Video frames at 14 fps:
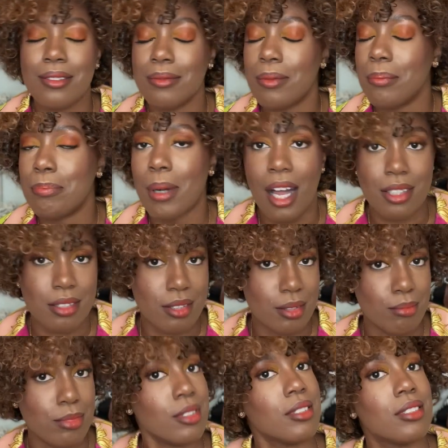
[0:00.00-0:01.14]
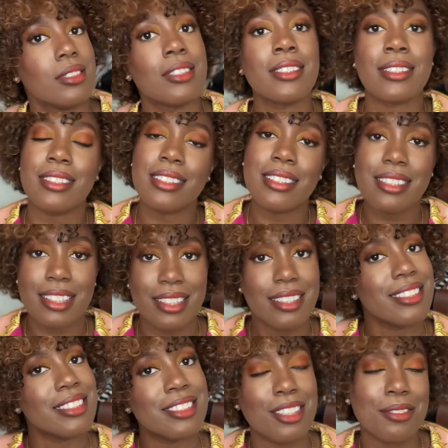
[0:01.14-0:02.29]
botched abortion and like
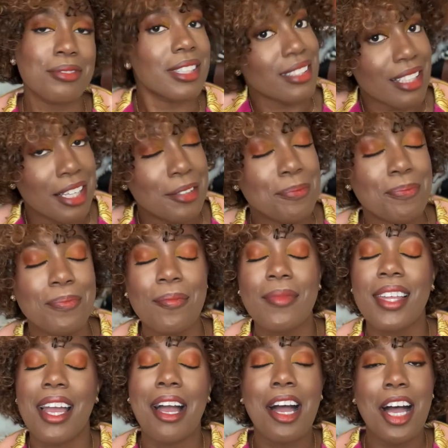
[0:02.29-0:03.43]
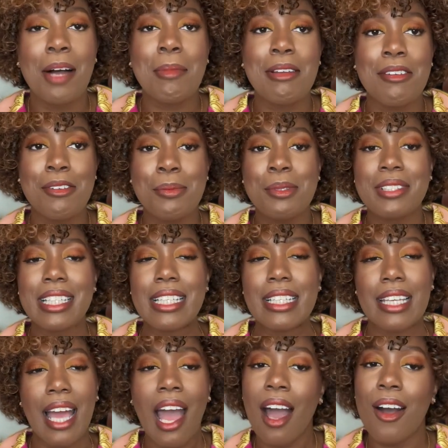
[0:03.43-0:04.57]
stuff like that. My favorite movie
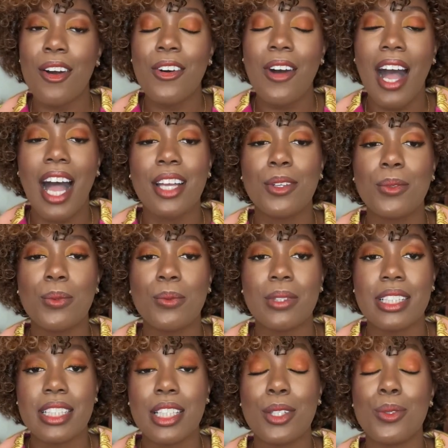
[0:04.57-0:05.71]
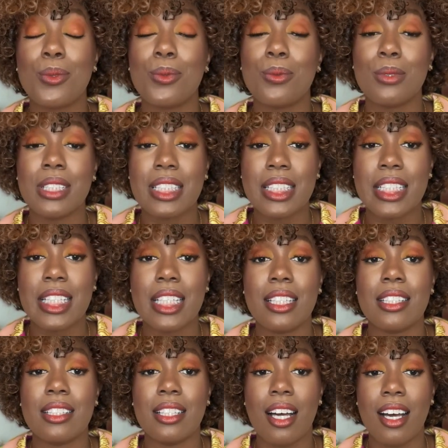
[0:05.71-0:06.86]
now, I really, really
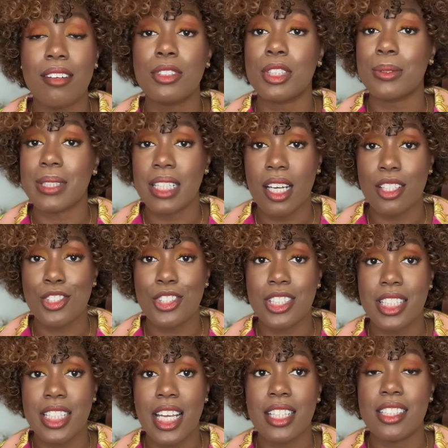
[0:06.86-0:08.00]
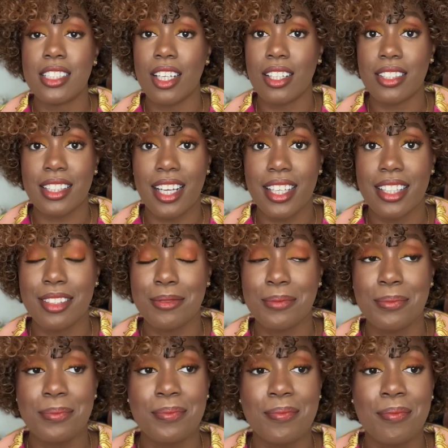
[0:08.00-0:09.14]
love 300 and The Dark Knight.
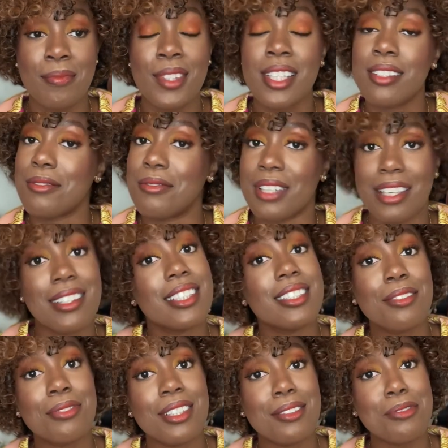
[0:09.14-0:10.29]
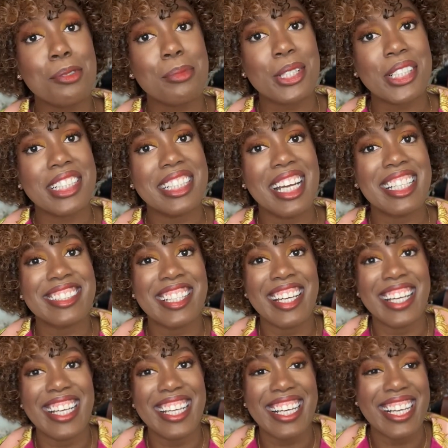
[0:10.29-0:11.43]
Very different from Dirty
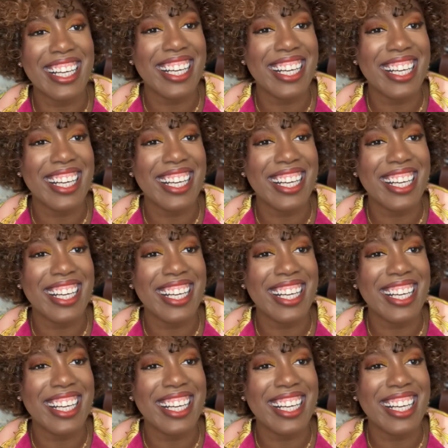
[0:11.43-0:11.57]
Dancing.